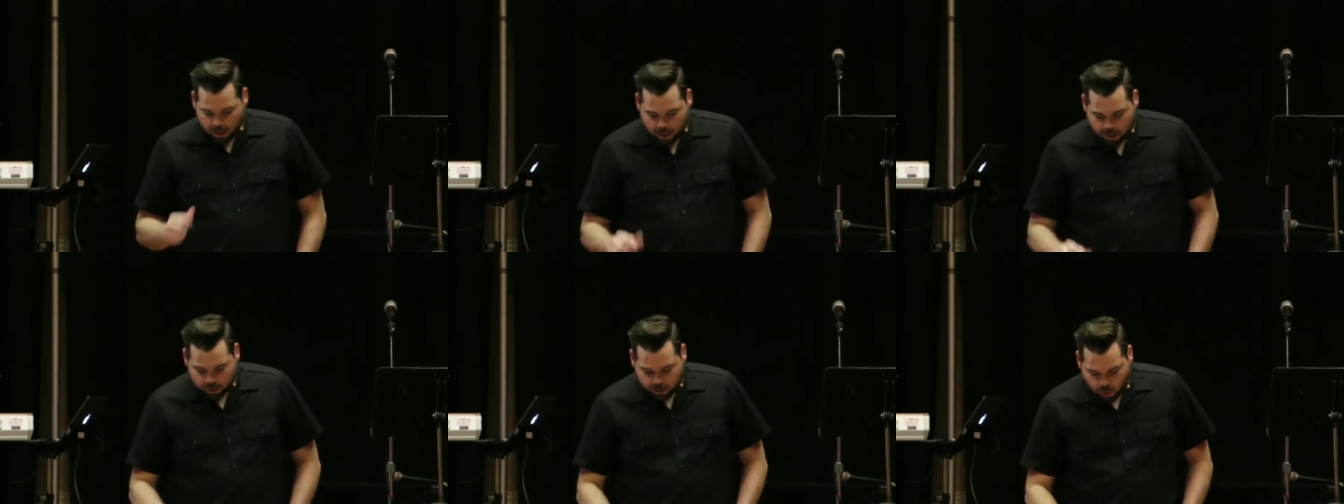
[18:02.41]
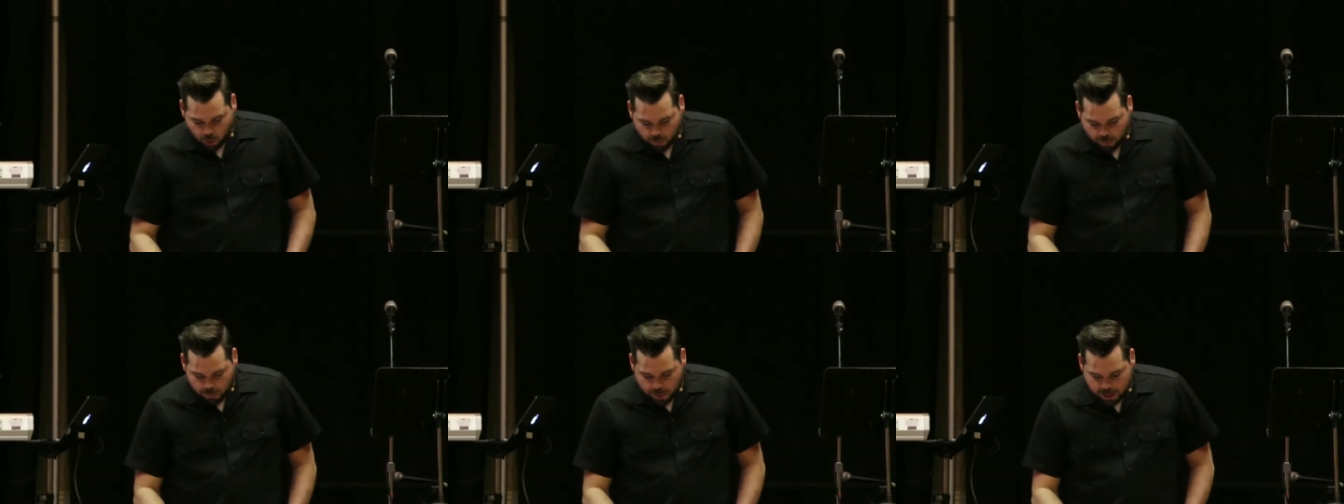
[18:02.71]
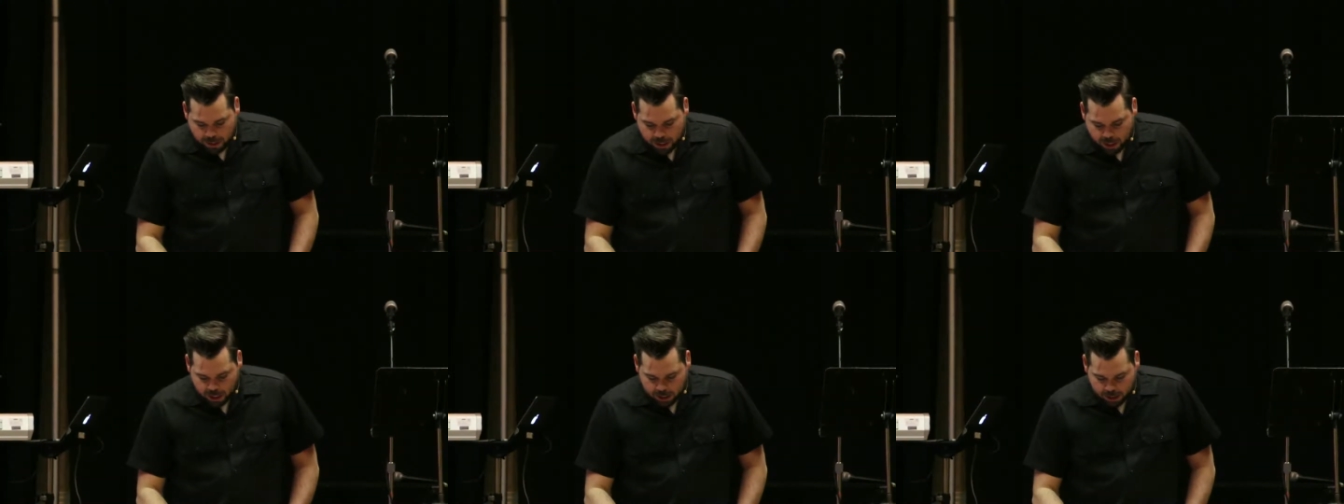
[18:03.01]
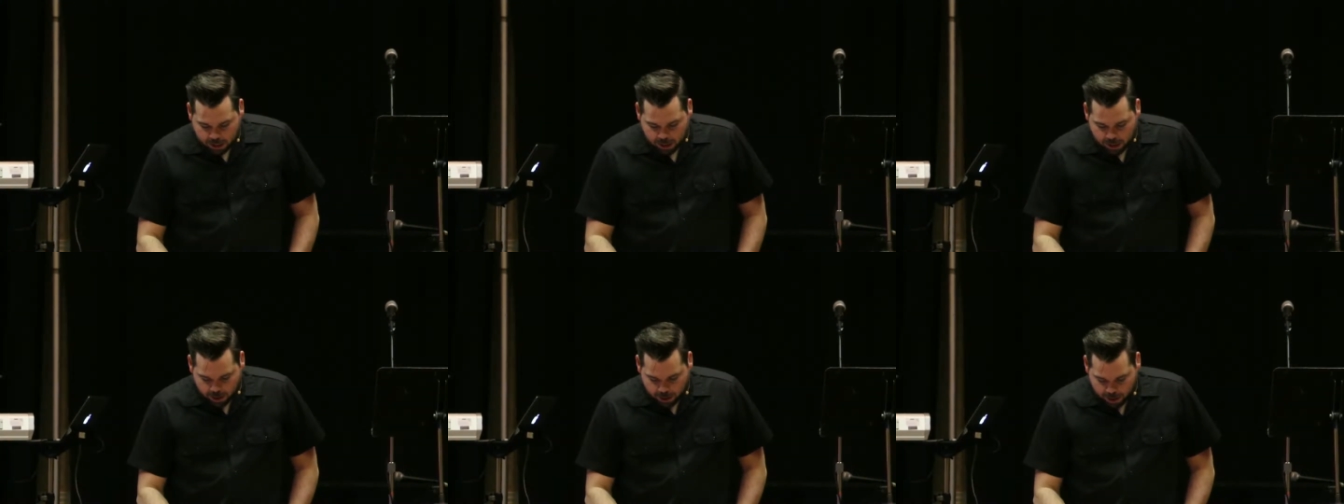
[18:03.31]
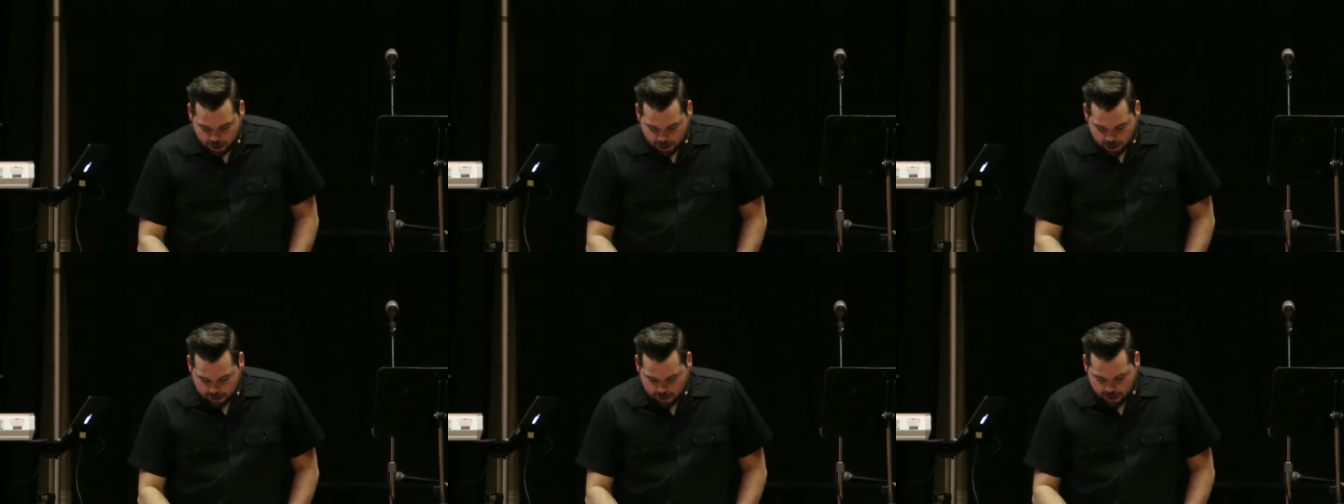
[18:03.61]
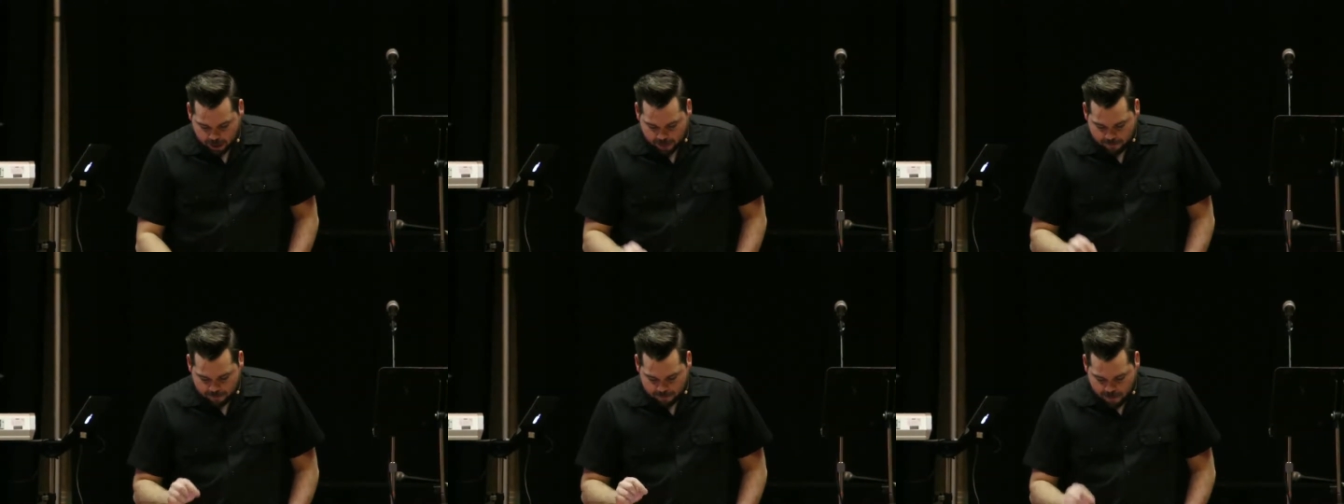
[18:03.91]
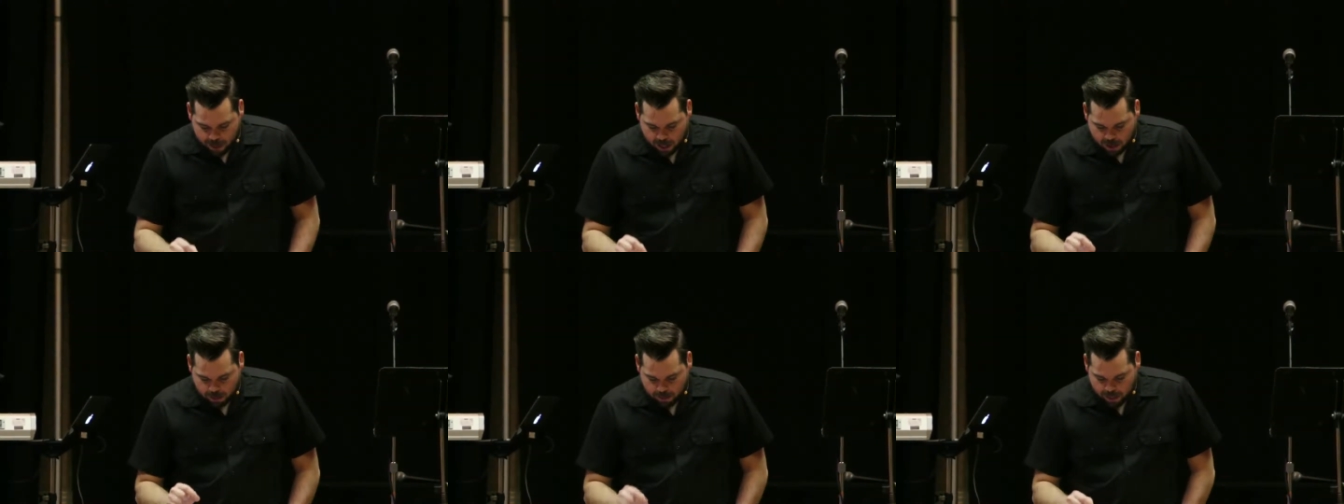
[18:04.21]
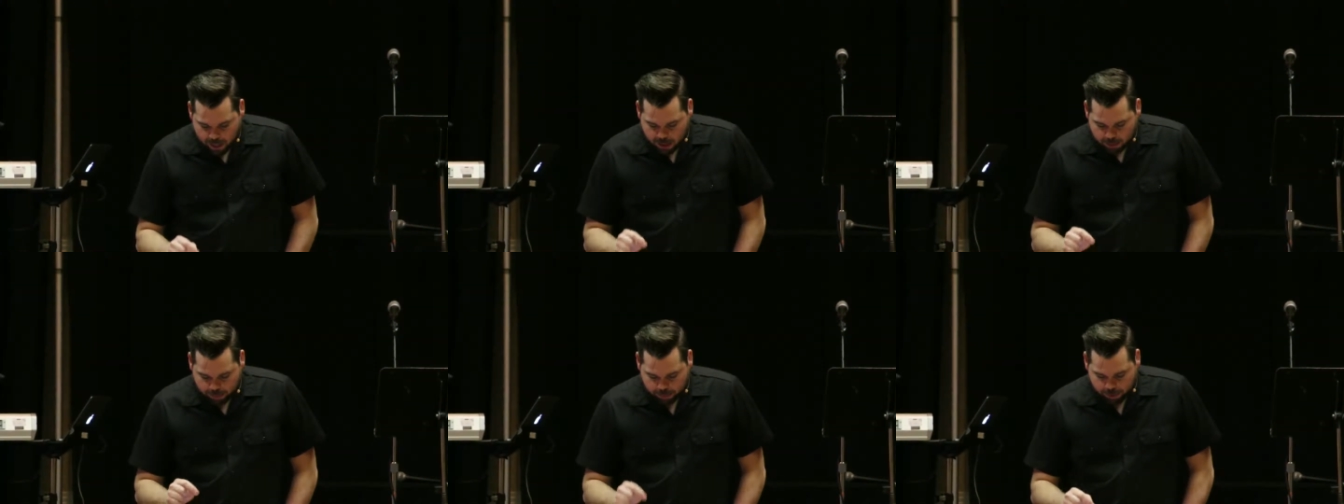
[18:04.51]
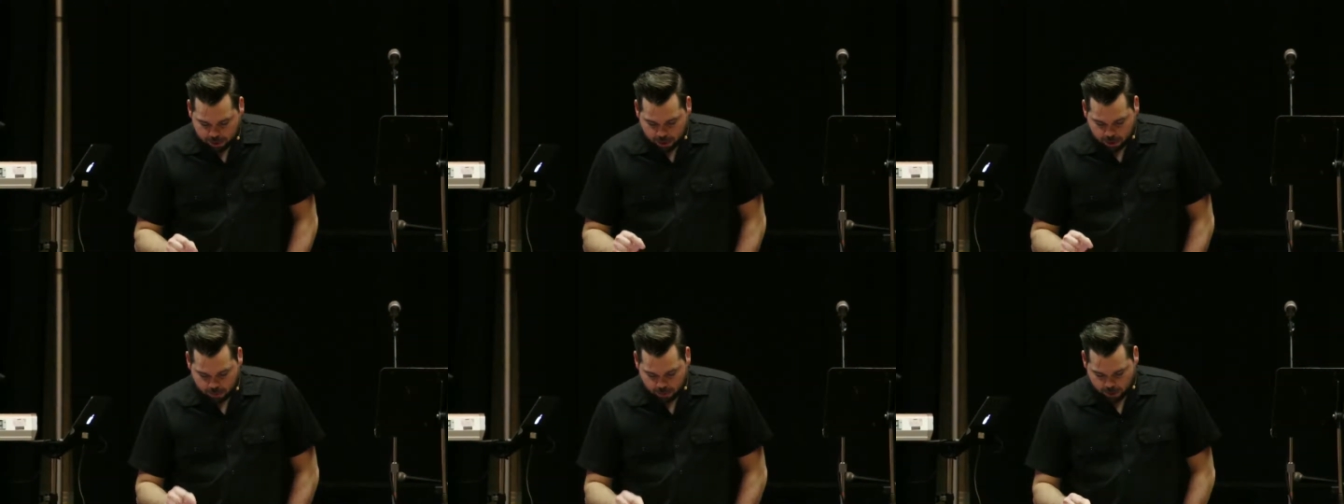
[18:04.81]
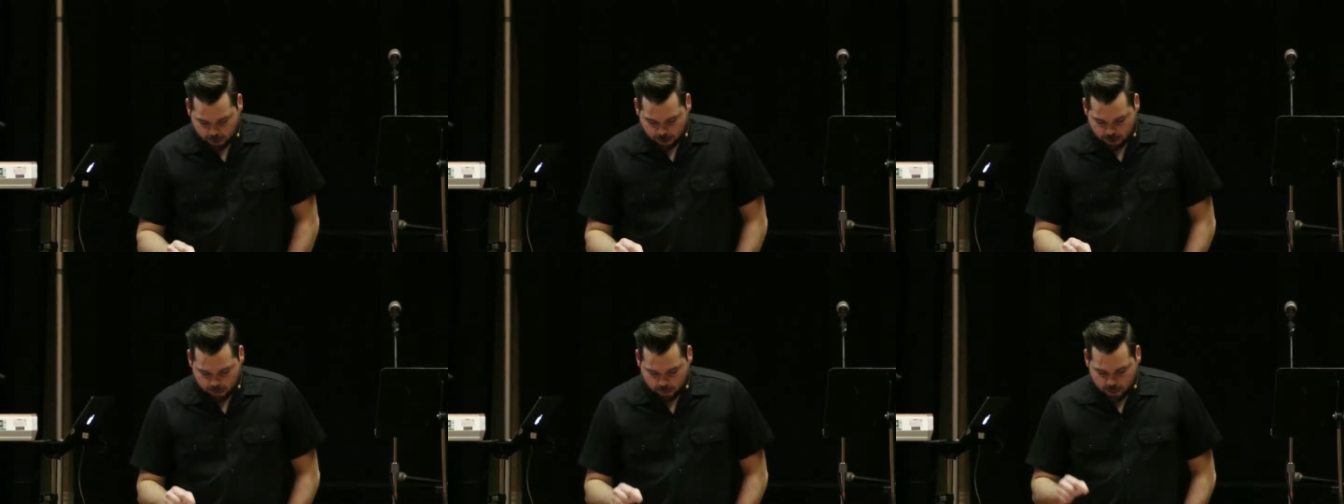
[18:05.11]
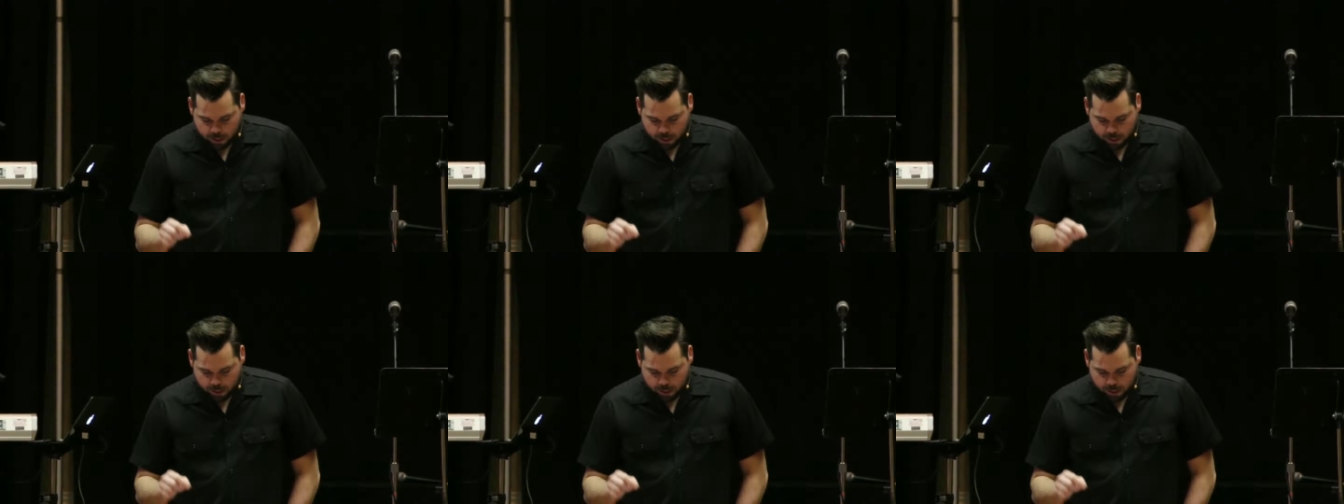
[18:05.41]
And so, if we just learn that faith makes prayer work,